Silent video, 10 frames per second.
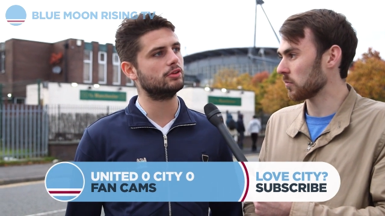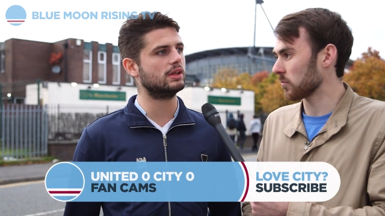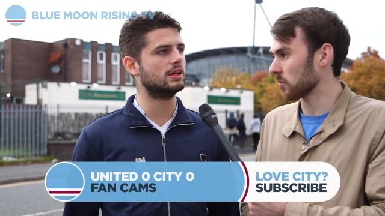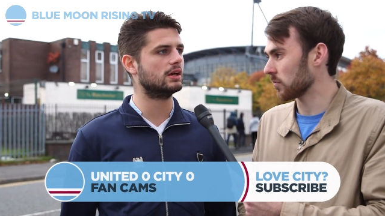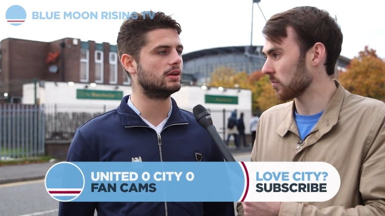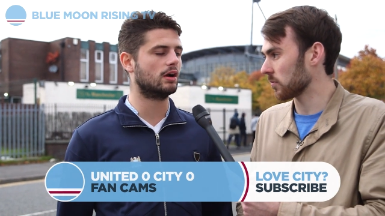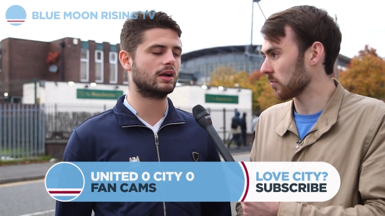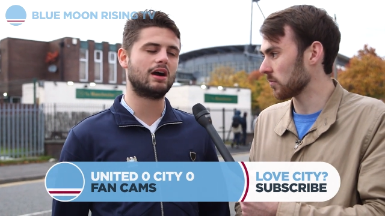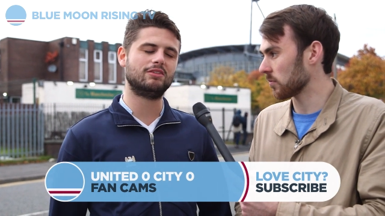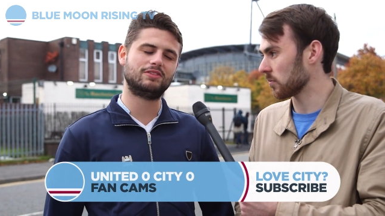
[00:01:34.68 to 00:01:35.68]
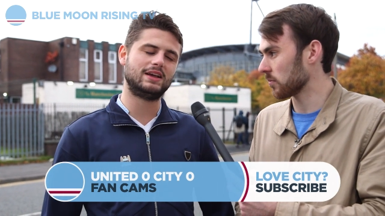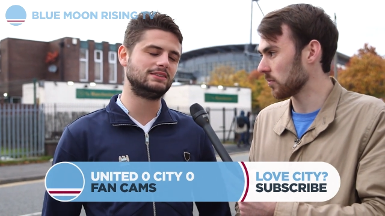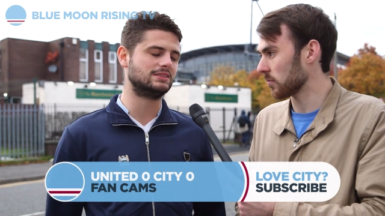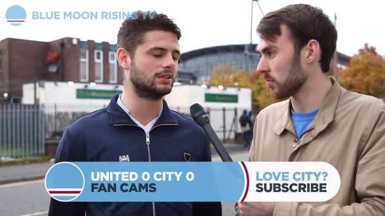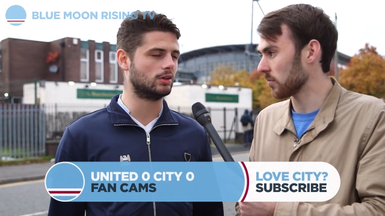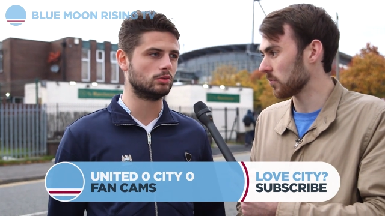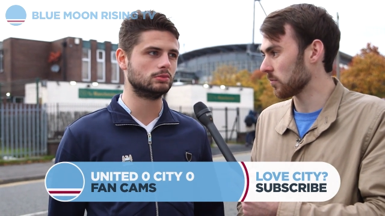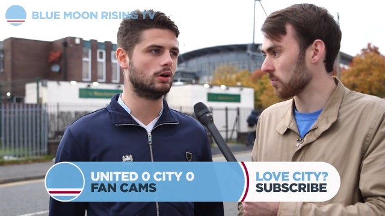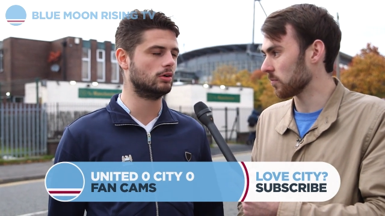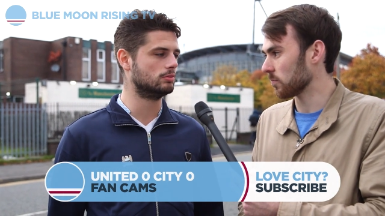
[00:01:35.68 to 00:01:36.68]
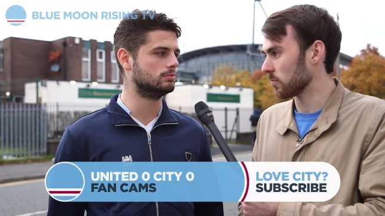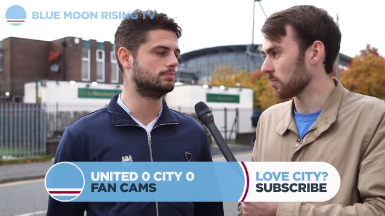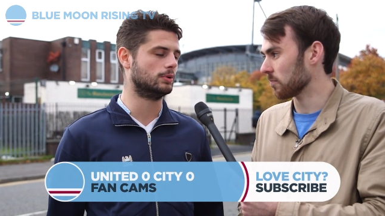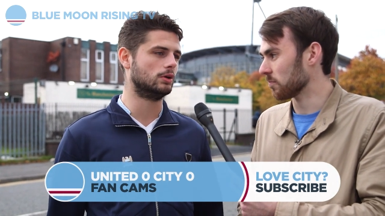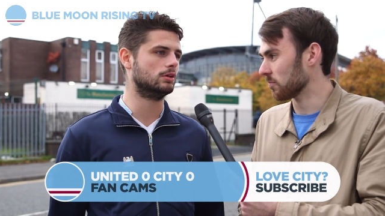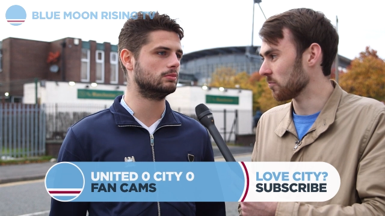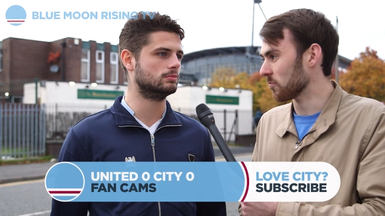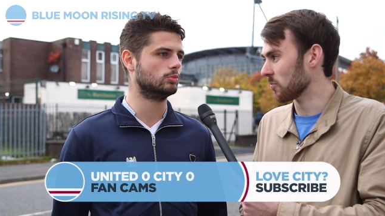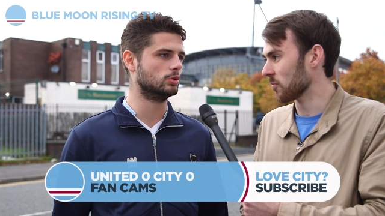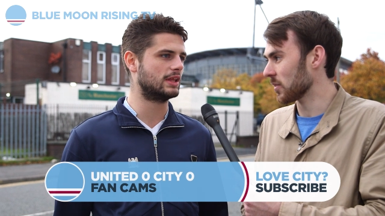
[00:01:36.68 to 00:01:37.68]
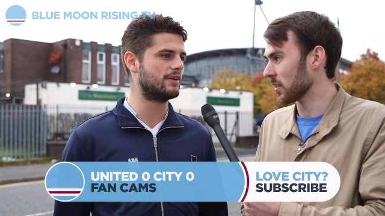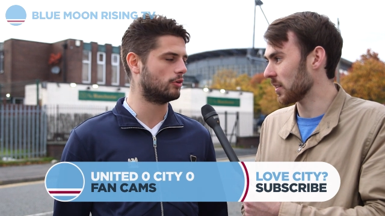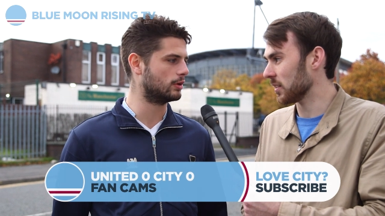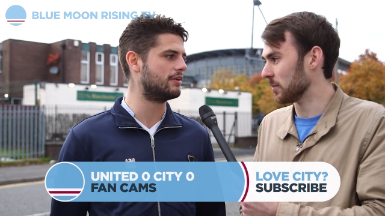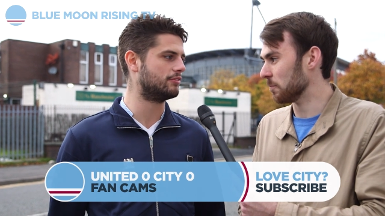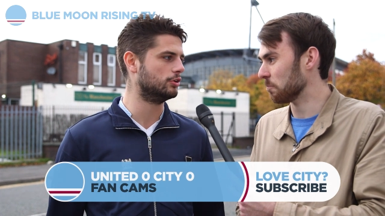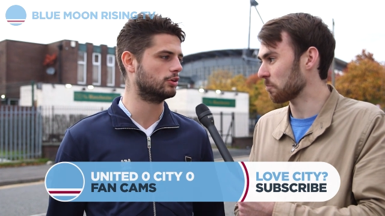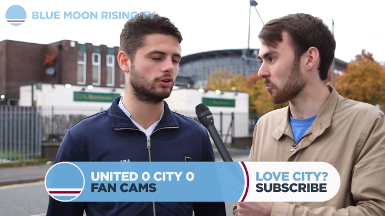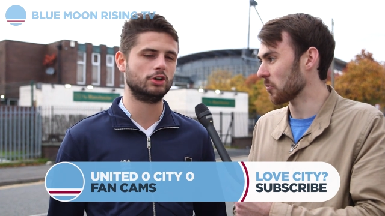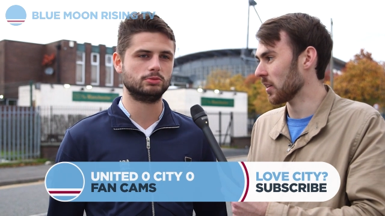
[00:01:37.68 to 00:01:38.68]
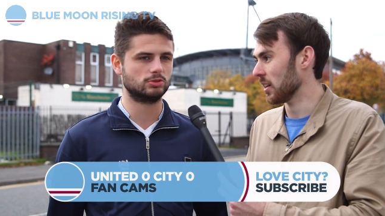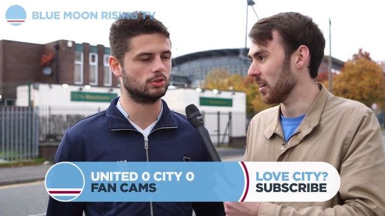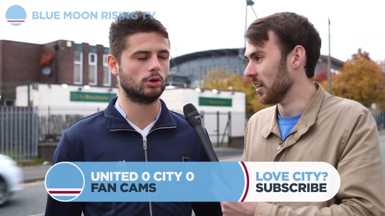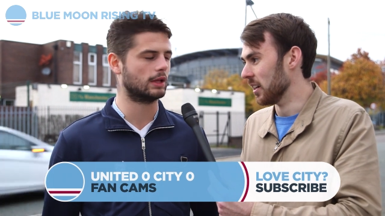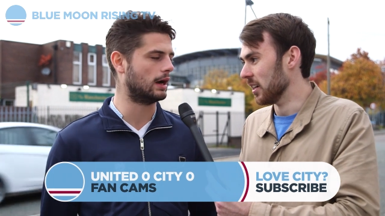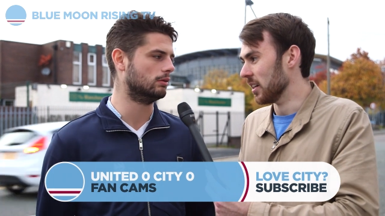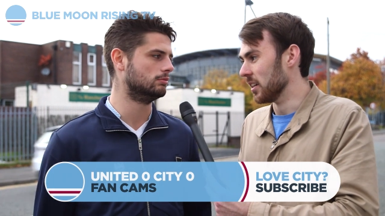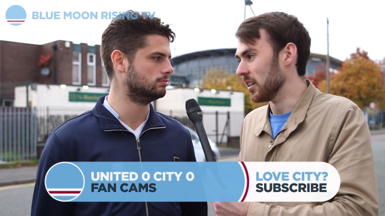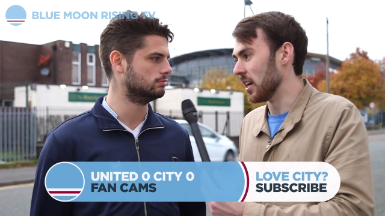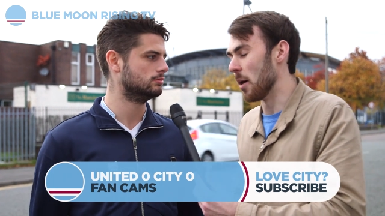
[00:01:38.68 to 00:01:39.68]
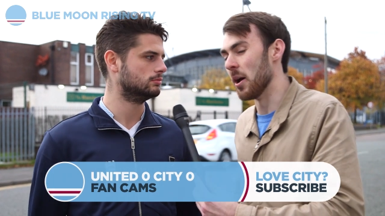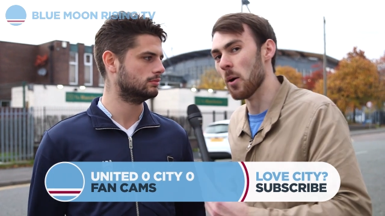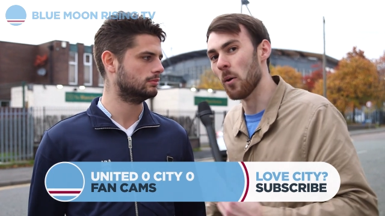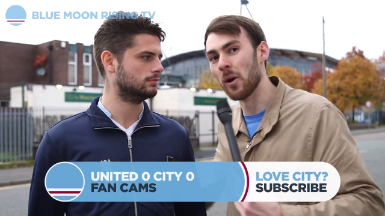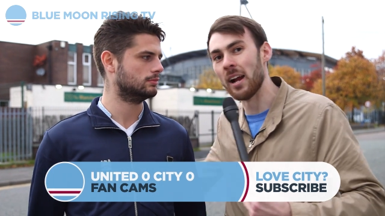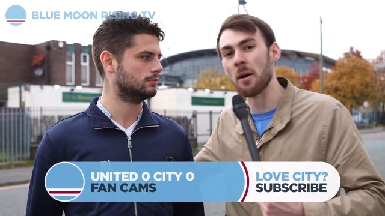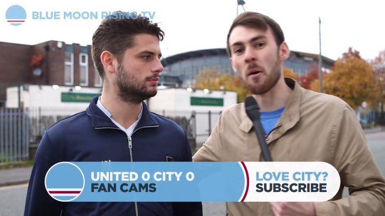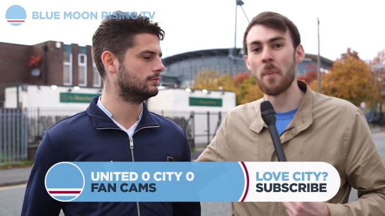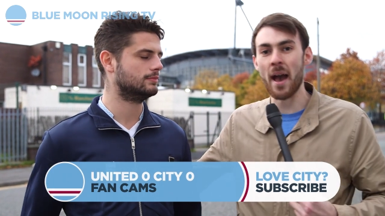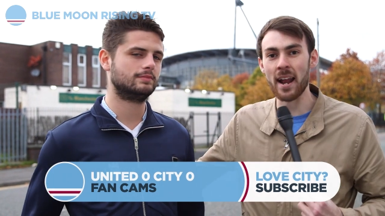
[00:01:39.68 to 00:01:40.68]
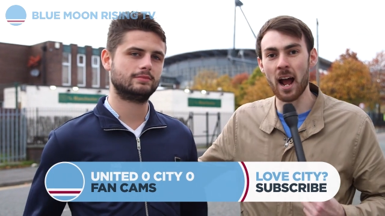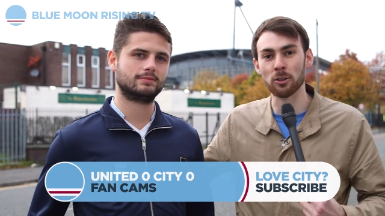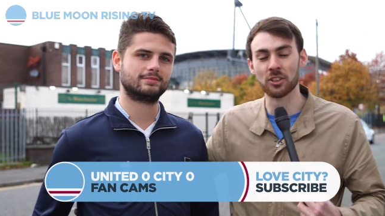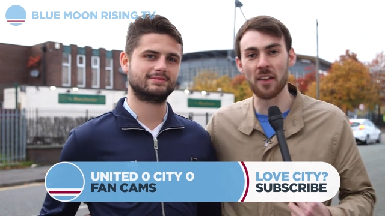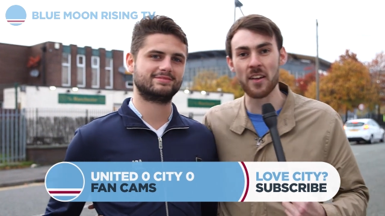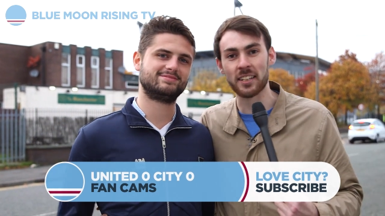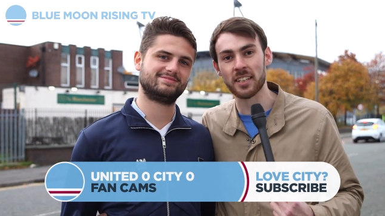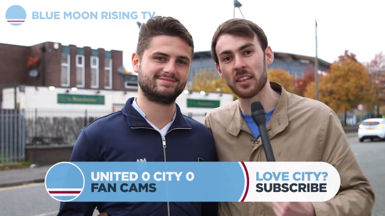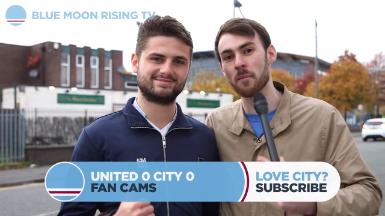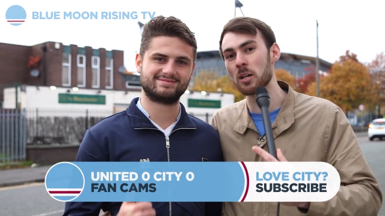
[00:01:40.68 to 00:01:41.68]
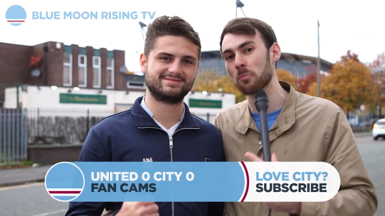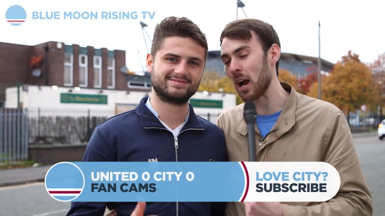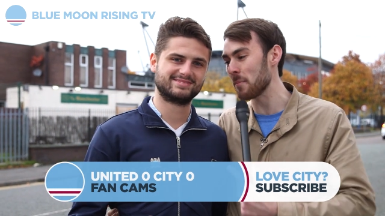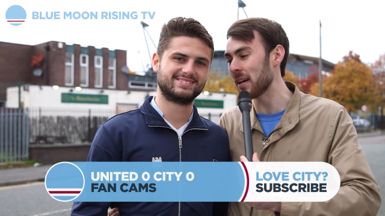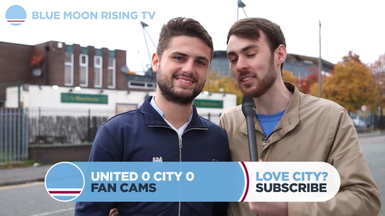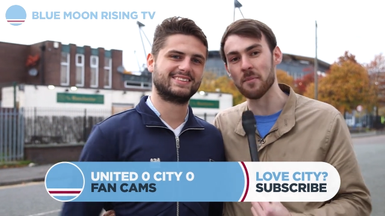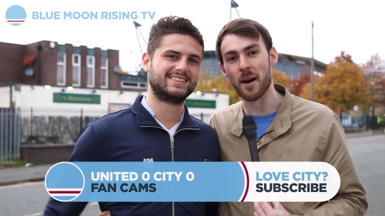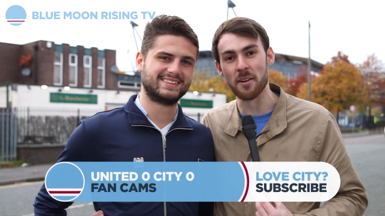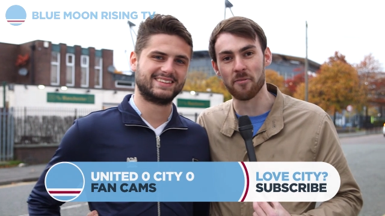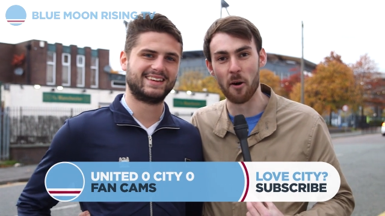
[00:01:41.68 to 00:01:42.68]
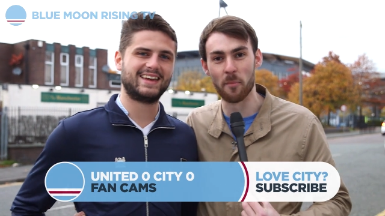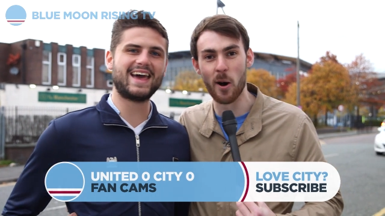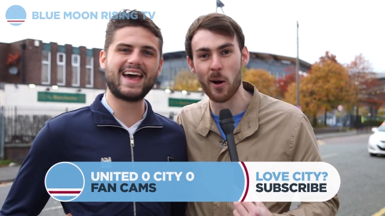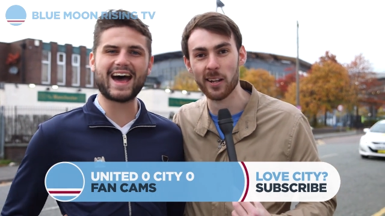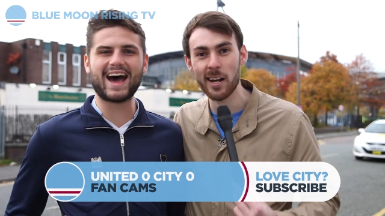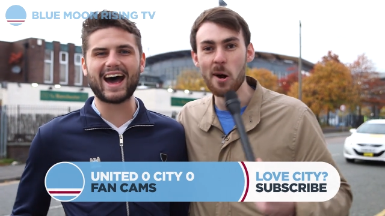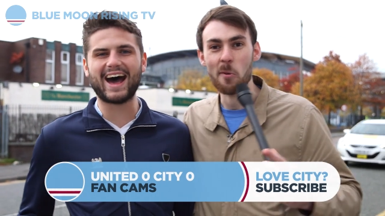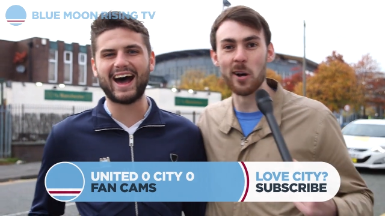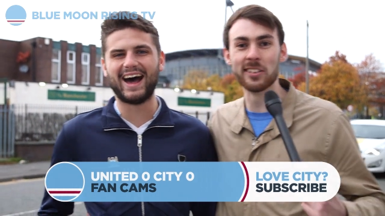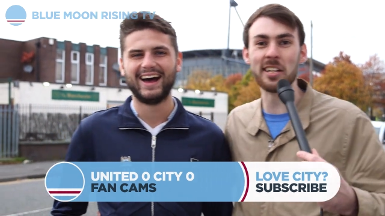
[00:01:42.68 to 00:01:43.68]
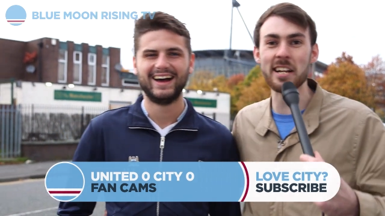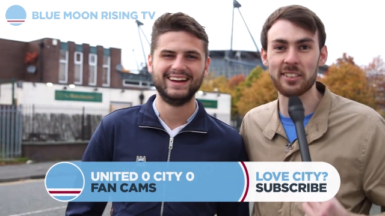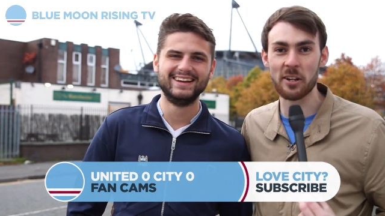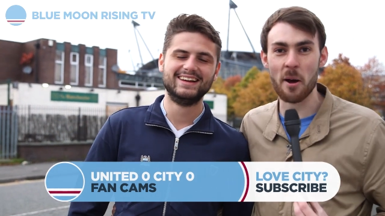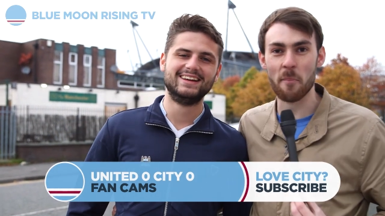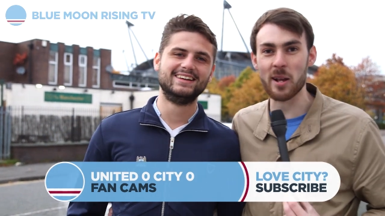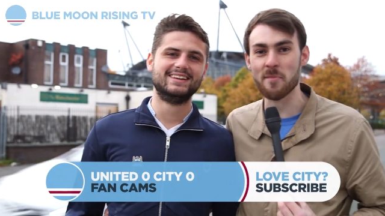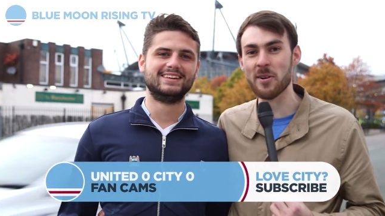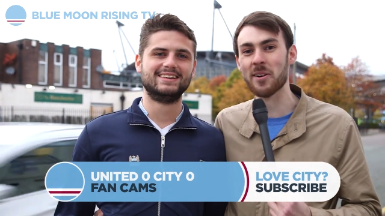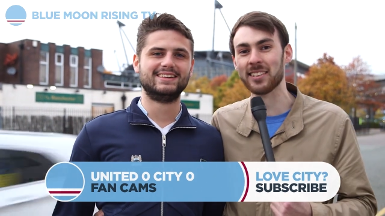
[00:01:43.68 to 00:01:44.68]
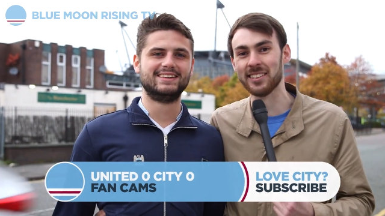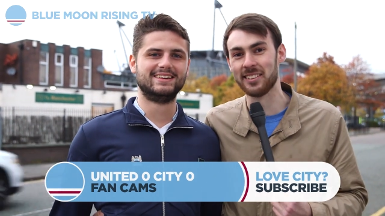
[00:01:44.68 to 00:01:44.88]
Speaker 1: the knockout phases, I don't know, but we'll definitely get through the groups, no doubt. There we are.
Speaker 2: Well, we're here with Ben outside the Etihad, the most pragmatic man in football. We'll see you soon on Blue Moon Rising